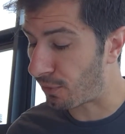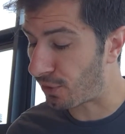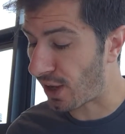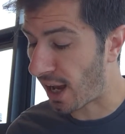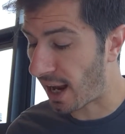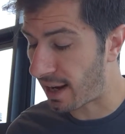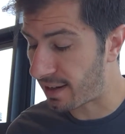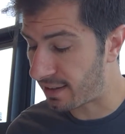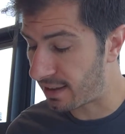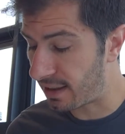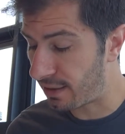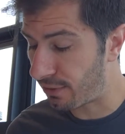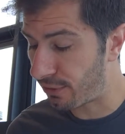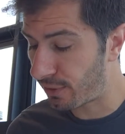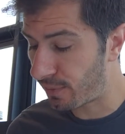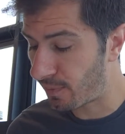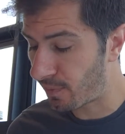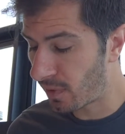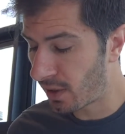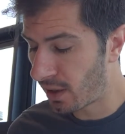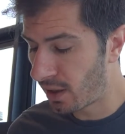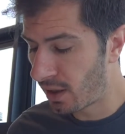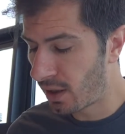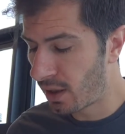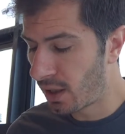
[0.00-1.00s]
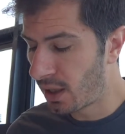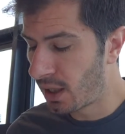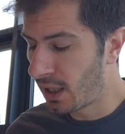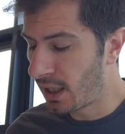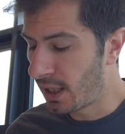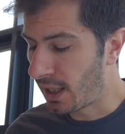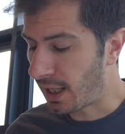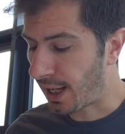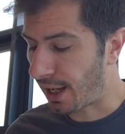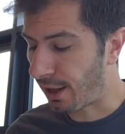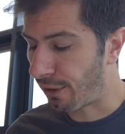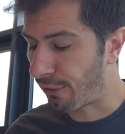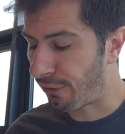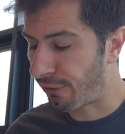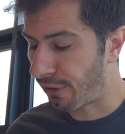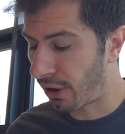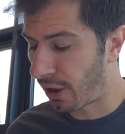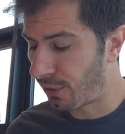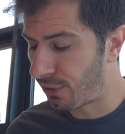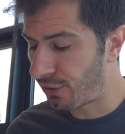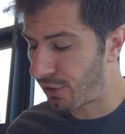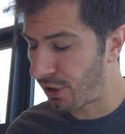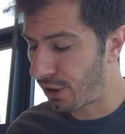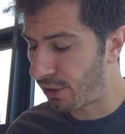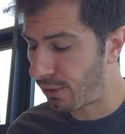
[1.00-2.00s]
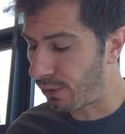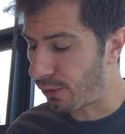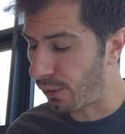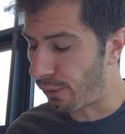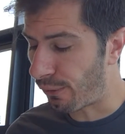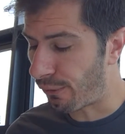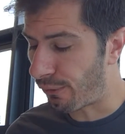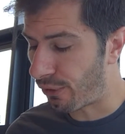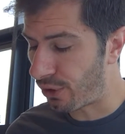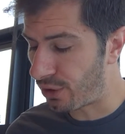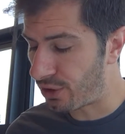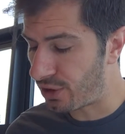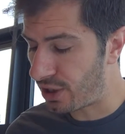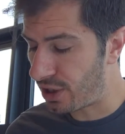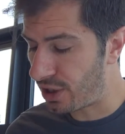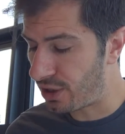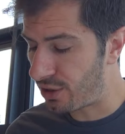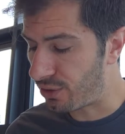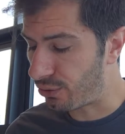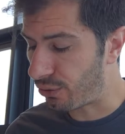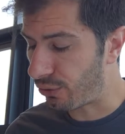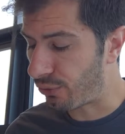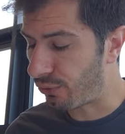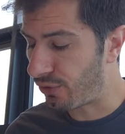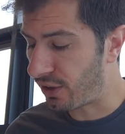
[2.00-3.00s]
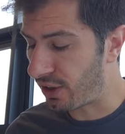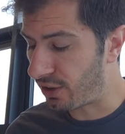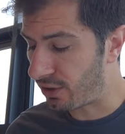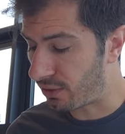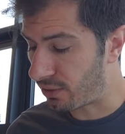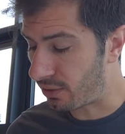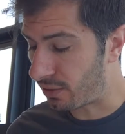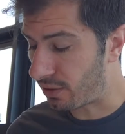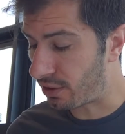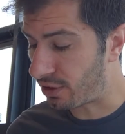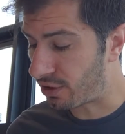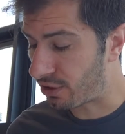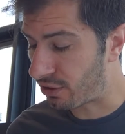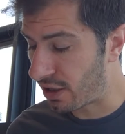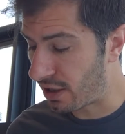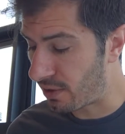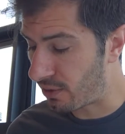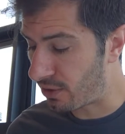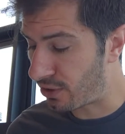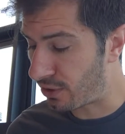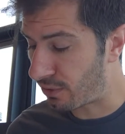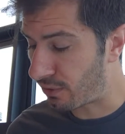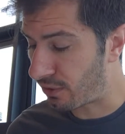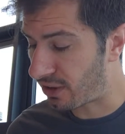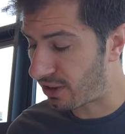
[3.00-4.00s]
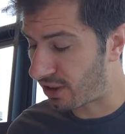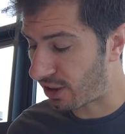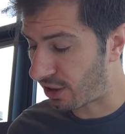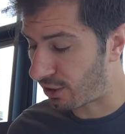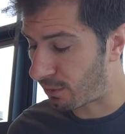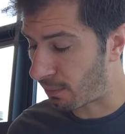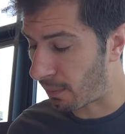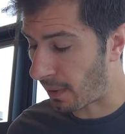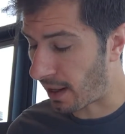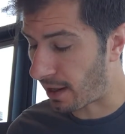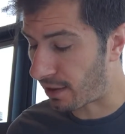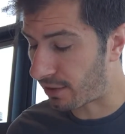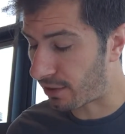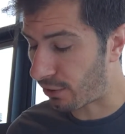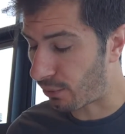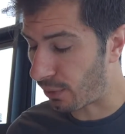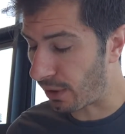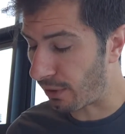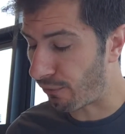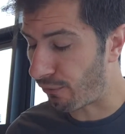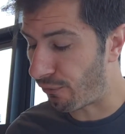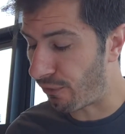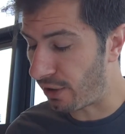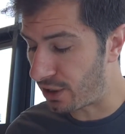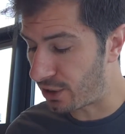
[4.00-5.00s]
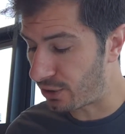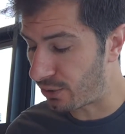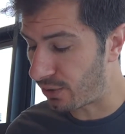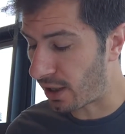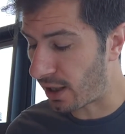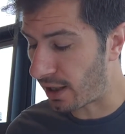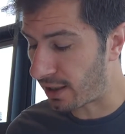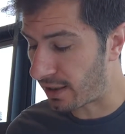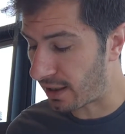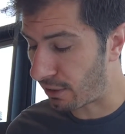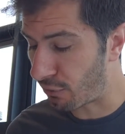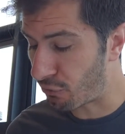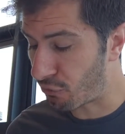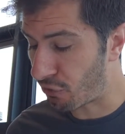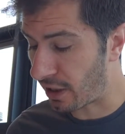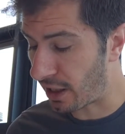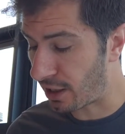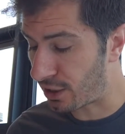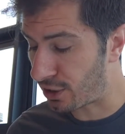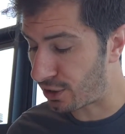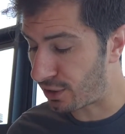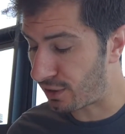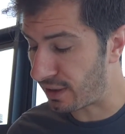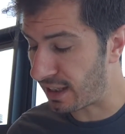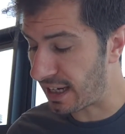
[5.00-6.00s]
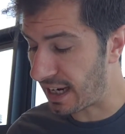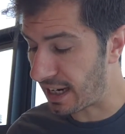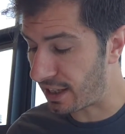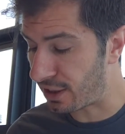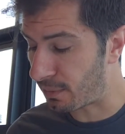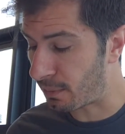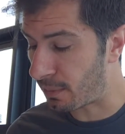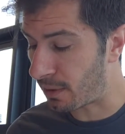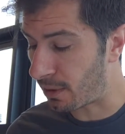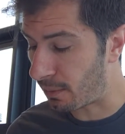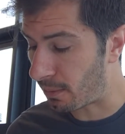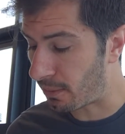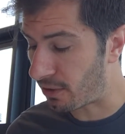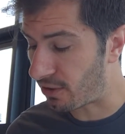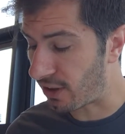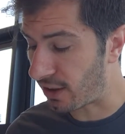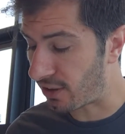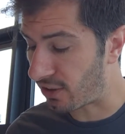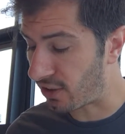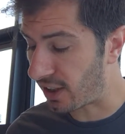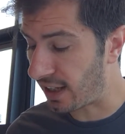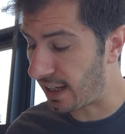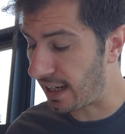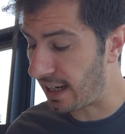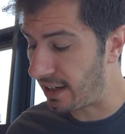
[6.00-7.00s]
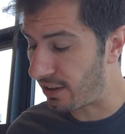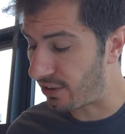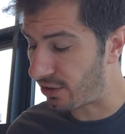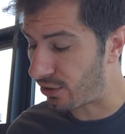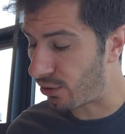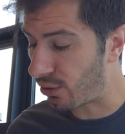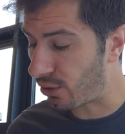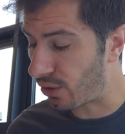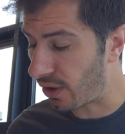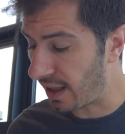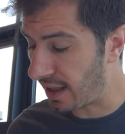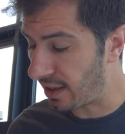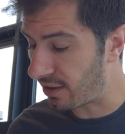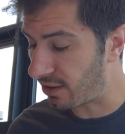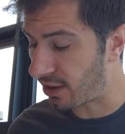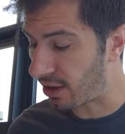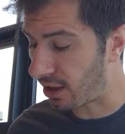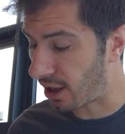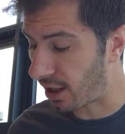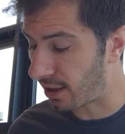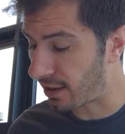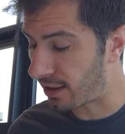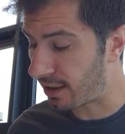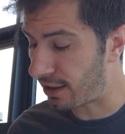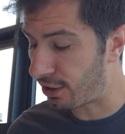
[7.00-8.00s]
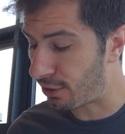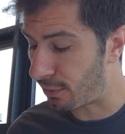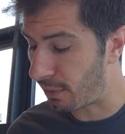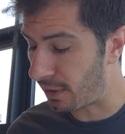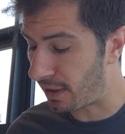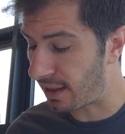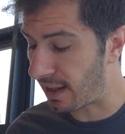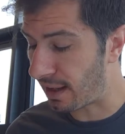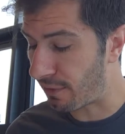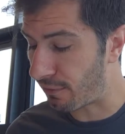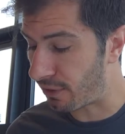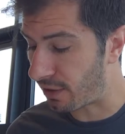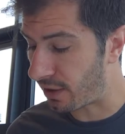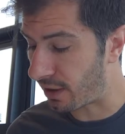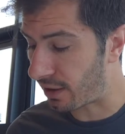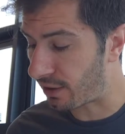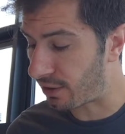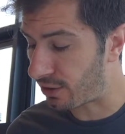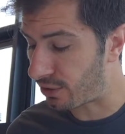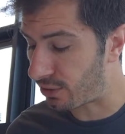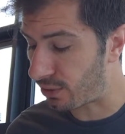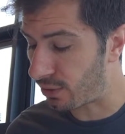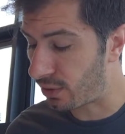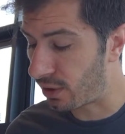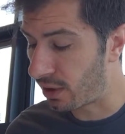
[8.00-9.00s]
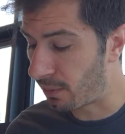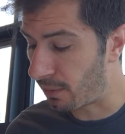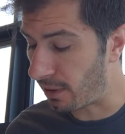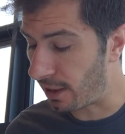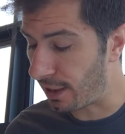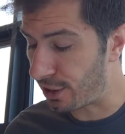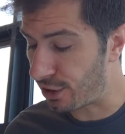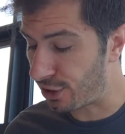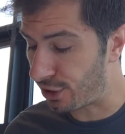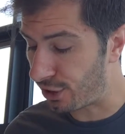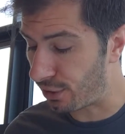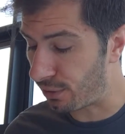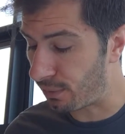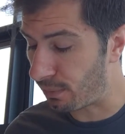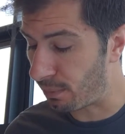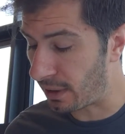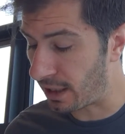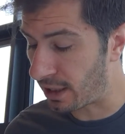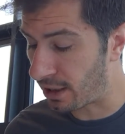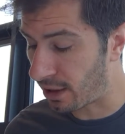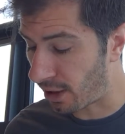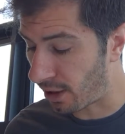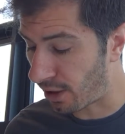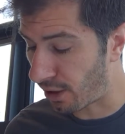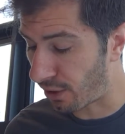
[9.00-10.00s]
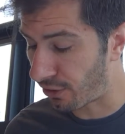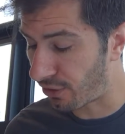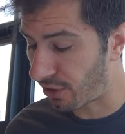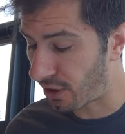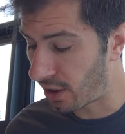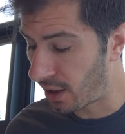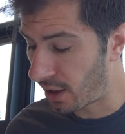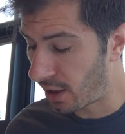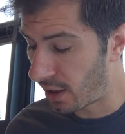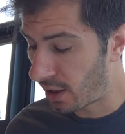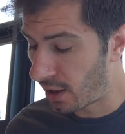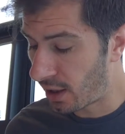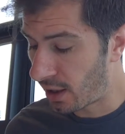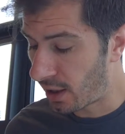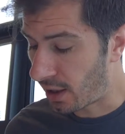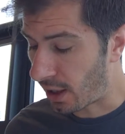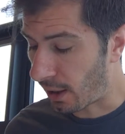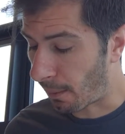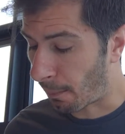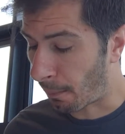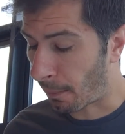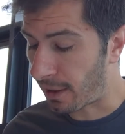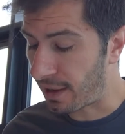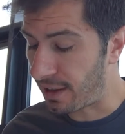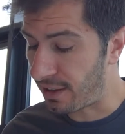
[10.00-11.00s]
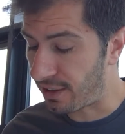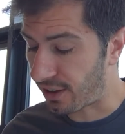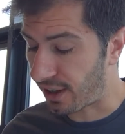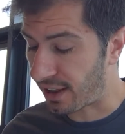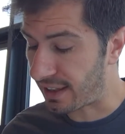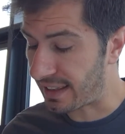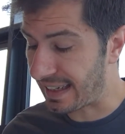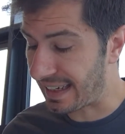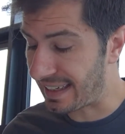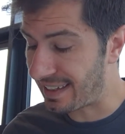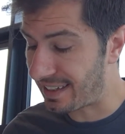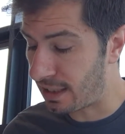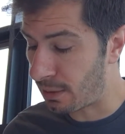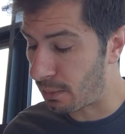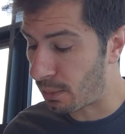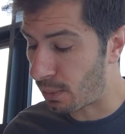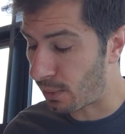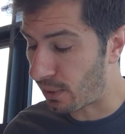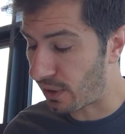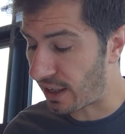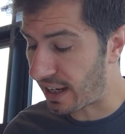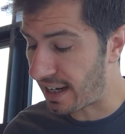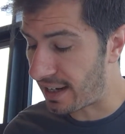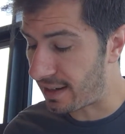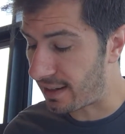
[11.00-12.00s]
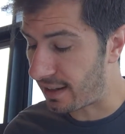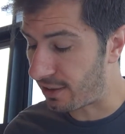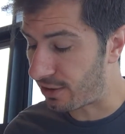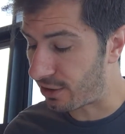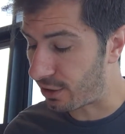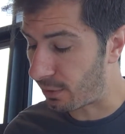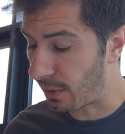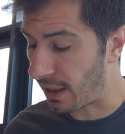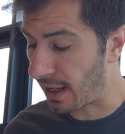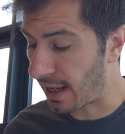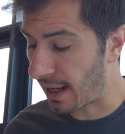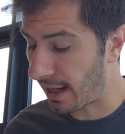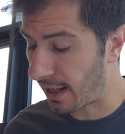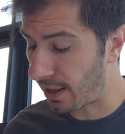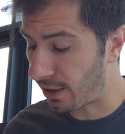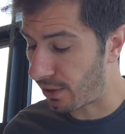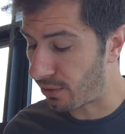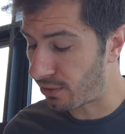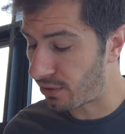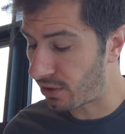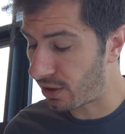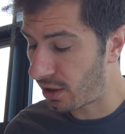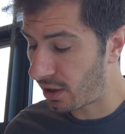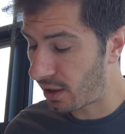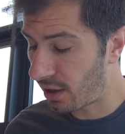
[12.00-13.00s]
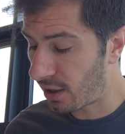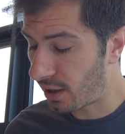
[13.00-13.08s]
active, a photo or footage or physical description of a suspect when visual identification of the alleged perpetrator is or is likely to be an issued because a police identity parade is to be held